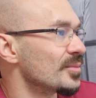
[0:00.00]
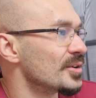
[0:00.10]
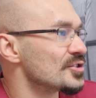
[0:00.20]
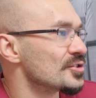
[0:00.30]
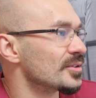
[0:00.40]

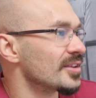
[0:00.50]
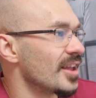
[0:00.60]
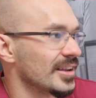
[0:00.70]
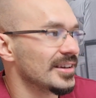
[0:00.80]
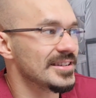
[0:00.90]
which you would
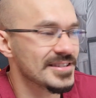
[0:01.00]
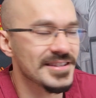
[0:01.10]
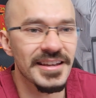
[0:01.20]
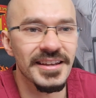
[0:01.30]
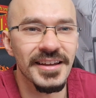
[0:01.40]
likely
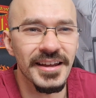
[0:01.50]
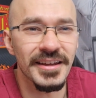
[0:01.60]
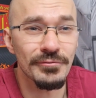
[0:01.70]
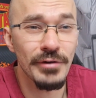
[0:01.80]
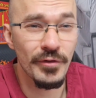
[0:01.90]
see
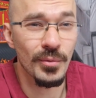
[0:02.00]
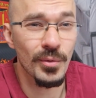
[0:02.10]
in river